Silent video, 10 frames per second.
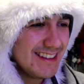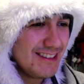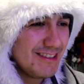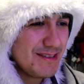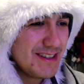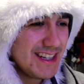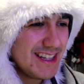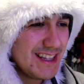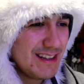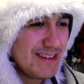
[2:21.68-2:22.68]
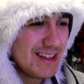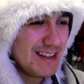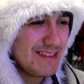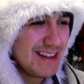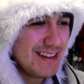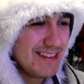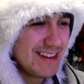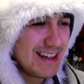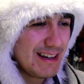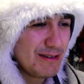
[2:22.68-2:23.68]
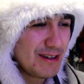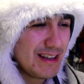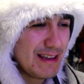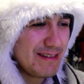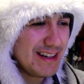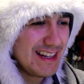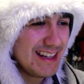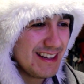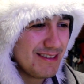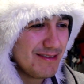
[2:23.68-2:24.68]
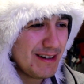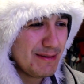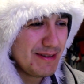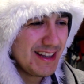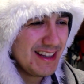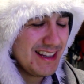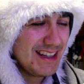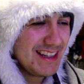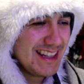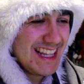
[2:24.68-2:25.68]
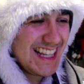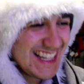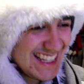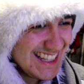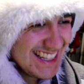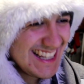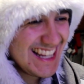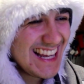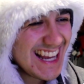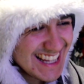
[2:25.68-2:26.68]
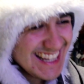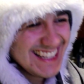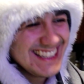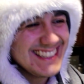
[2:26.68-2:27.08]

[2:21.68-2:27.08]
OMG, oh, I love you, I love you, I love you. I will call you every day.